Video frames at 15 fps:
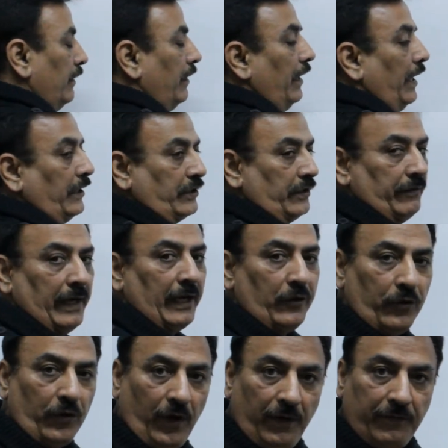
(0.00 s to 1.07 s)
larger
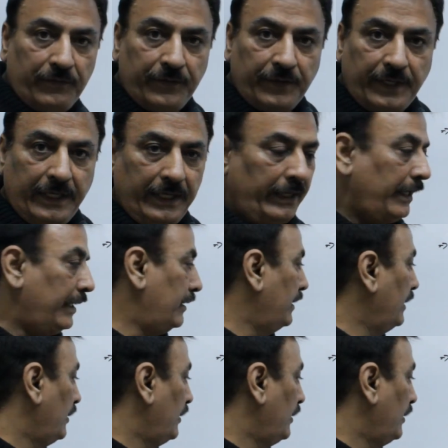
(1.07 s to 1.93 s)
value of current.